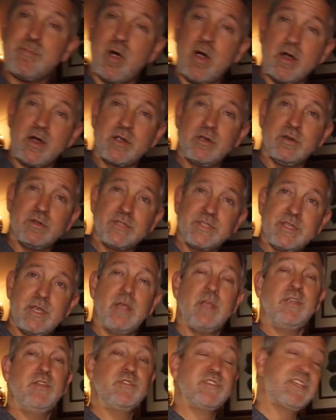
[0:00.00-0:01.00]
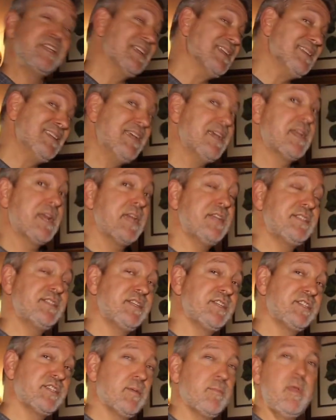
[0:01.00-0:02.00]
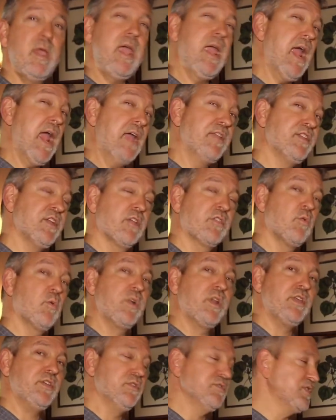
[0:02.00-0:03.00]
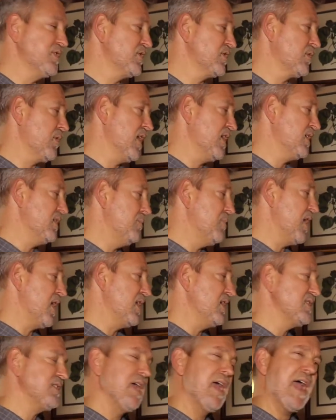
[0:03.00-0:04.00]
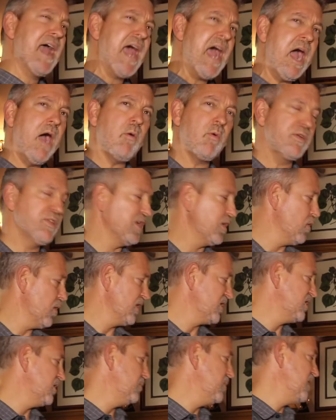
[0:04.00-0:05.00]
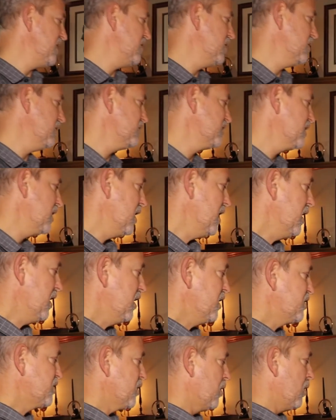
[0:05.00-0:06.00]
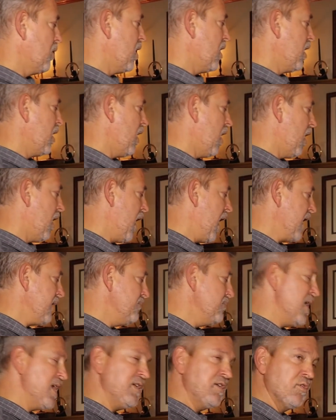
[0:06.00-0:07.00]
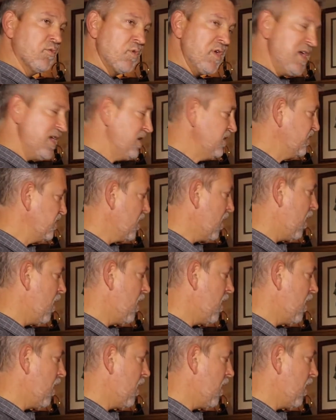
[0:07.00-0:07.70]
particles using the DNA system, and the other one that uses our antibodies, how are they going to be used? So, I've made green the